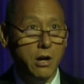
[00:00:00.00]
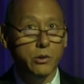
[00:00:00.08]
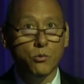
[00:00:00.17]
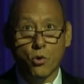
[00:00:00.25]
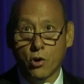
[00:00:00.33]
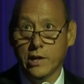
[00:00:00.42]

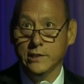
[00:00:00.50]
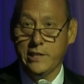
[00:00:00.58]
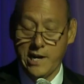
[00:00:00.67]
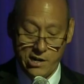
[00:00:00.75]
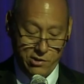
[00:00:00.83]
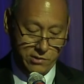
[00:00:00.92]
called the war on
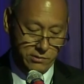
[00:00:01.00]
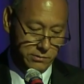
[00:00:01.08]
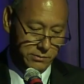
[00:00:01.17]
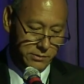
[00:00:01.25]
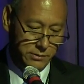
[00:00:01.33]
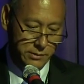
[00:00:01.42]
terror,
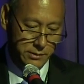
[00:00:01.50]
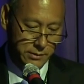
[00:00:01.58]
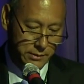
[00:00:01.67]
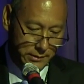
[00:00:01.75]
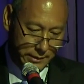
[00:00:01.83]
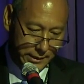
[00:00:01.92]

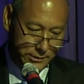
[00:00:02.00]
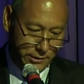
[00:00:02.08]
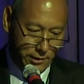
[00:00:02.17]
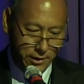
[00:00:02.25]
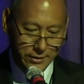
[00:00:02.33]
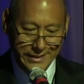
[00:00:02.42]

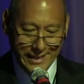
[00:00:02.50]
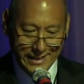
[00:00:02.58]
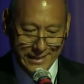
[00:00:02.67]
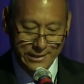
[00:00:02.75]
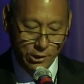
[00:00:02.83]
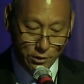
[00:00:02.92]
it's called
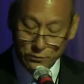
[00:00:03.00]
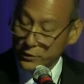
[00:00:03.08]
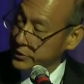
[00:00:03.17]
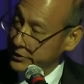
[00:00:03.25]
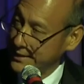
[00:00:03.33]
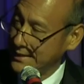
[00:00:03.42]
a
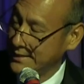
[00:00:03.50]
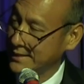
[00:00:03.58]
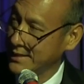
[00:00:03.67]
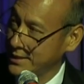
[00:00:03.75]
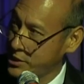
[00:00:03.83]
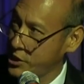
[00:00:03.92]

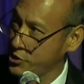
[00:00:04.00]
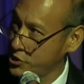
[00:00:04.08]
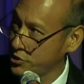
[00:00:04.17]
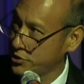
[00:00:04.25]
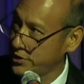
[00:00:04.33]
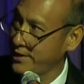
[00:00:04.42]
overseas
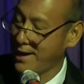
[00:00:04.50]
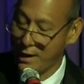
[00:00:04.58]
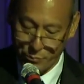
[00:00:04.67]
contingency